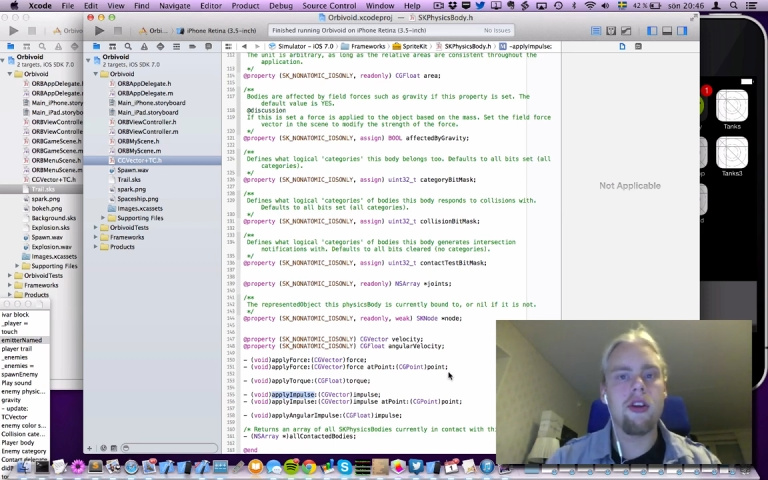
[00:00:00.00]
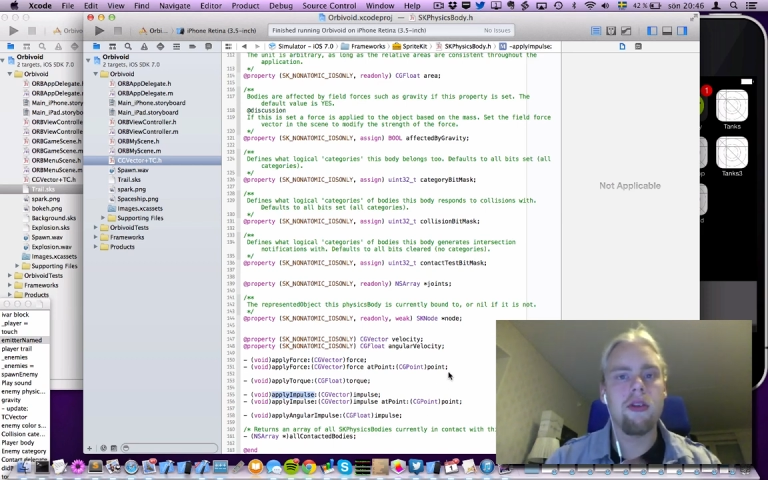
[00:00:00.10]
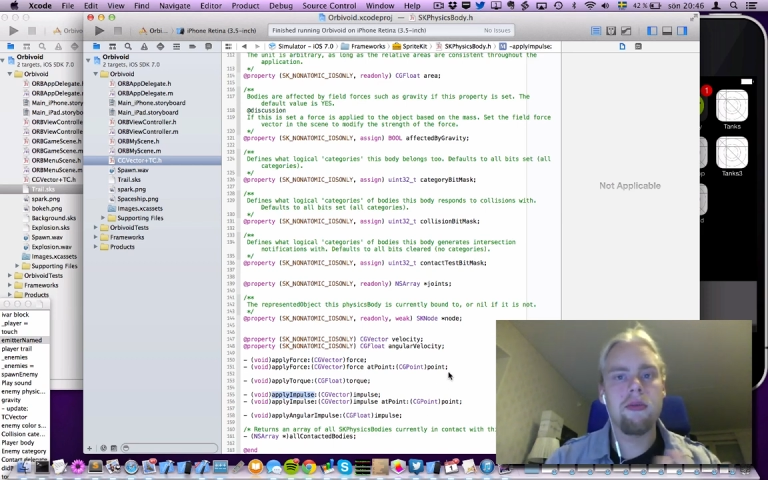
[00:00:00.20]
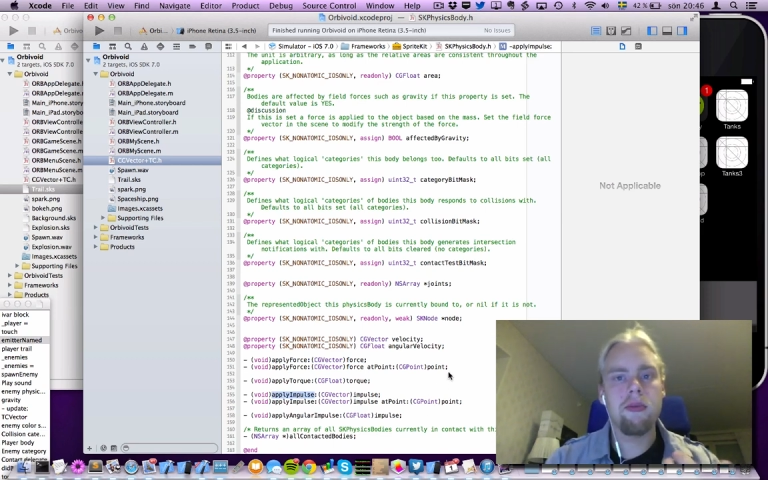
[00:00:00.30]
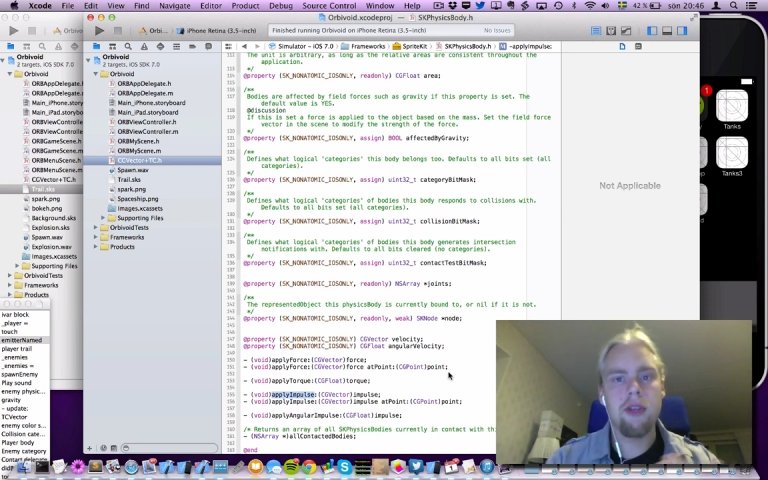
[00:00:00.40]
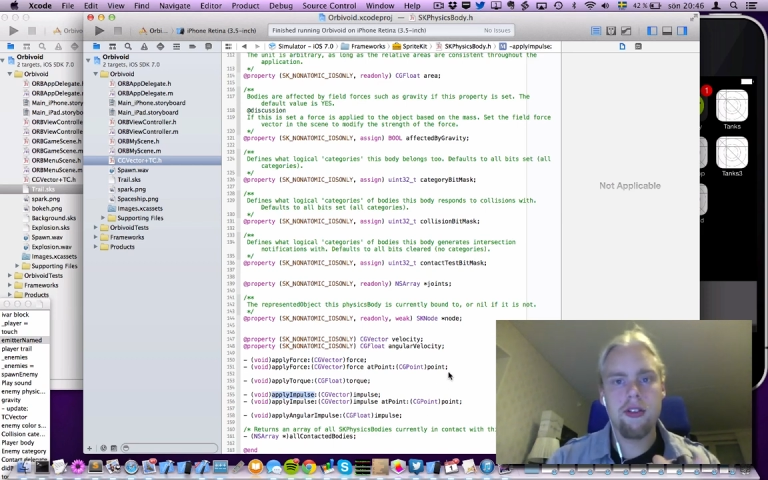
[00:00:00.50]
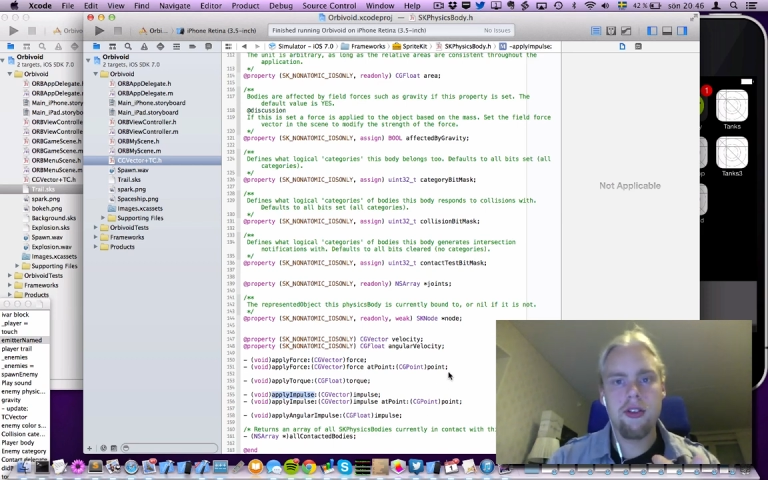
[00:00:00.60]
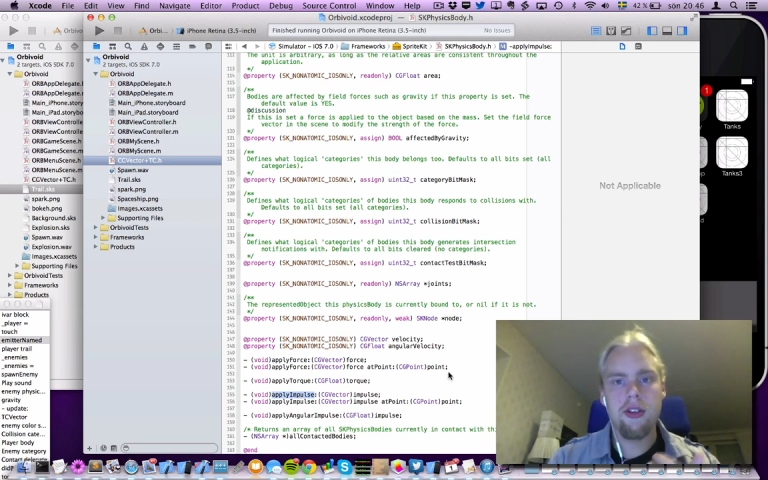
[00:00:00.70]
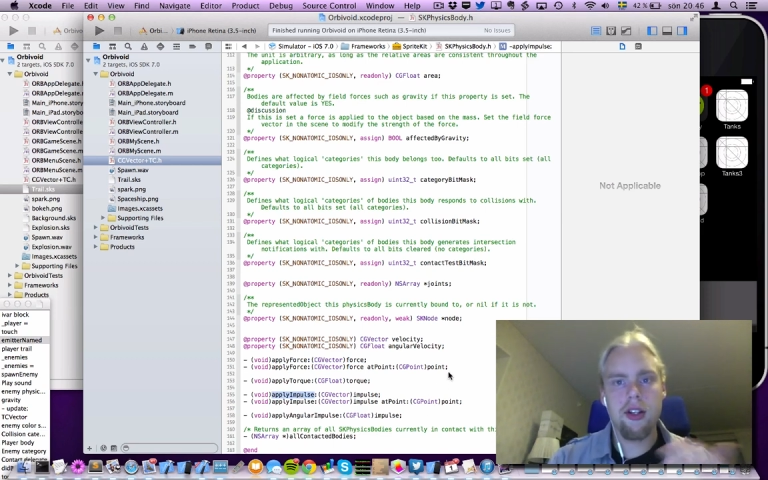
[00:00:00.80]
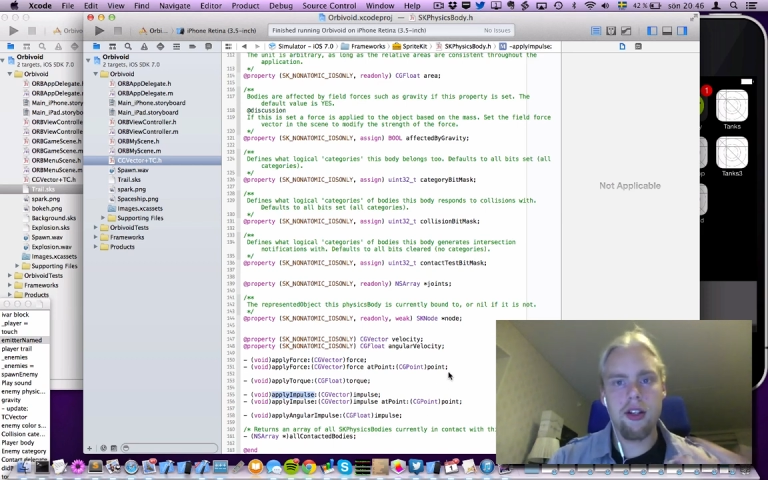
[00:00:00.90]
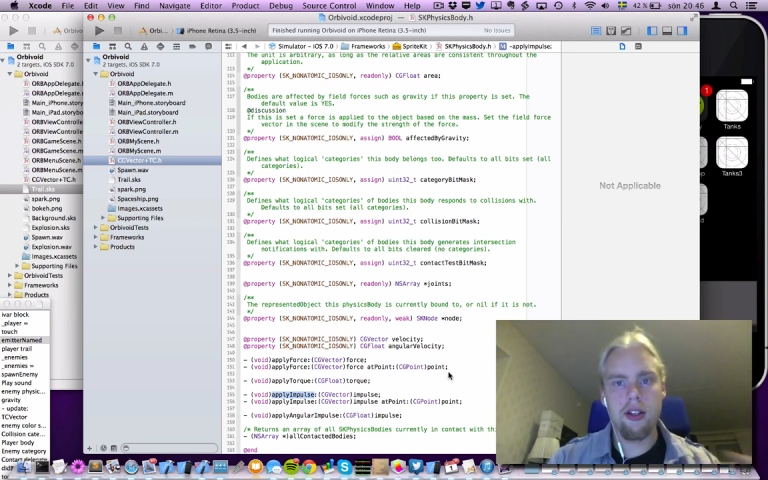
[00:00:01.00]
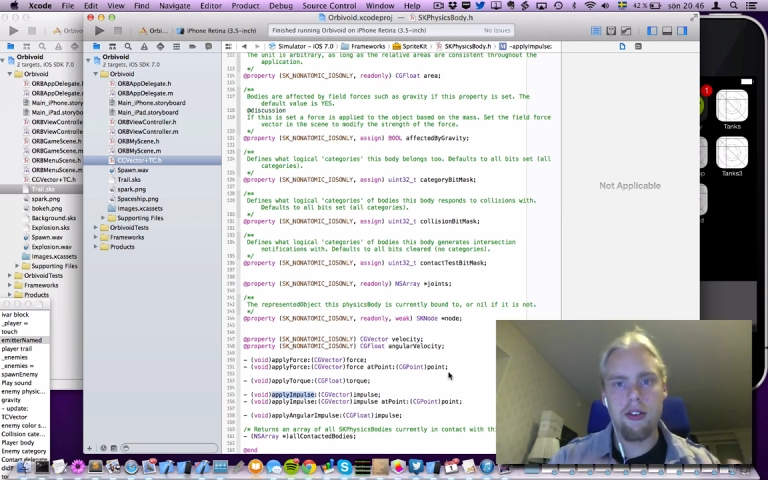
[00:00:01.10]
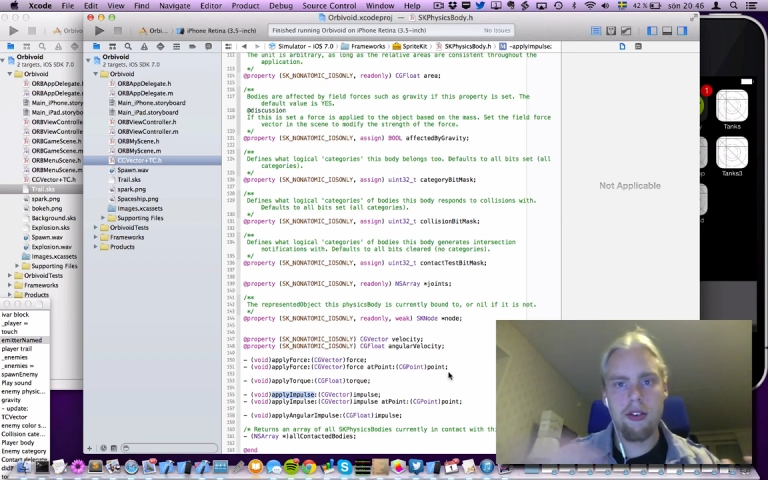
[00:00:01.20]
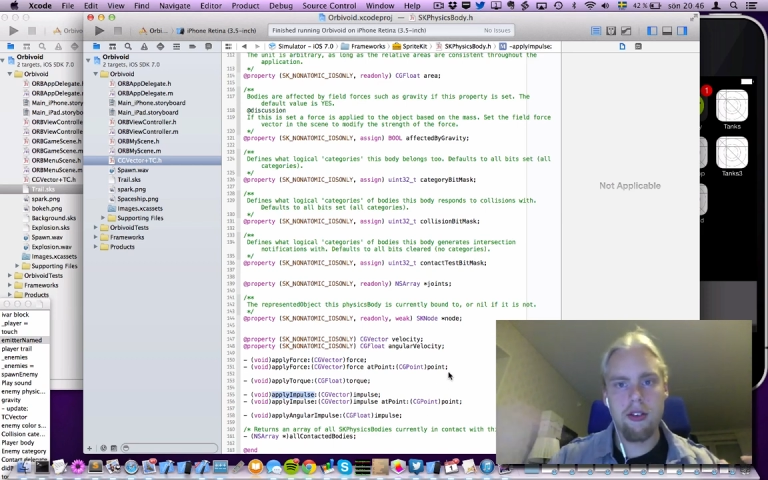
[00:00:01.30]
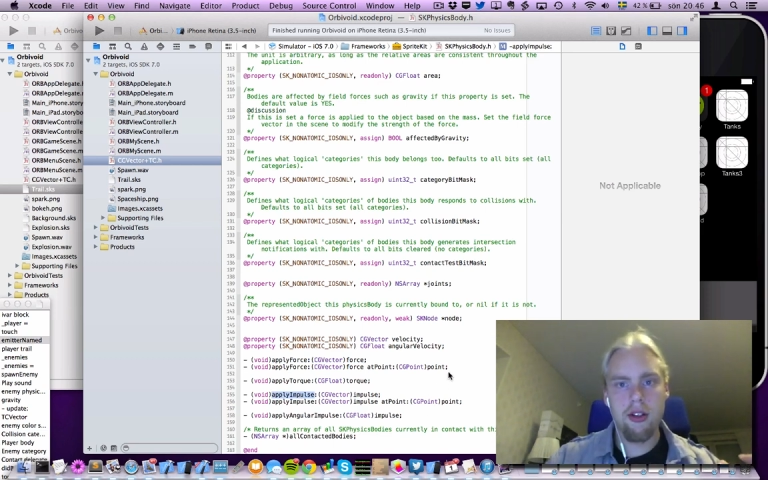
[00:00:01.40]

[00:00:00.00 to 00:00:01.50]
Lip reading: to make sure that it's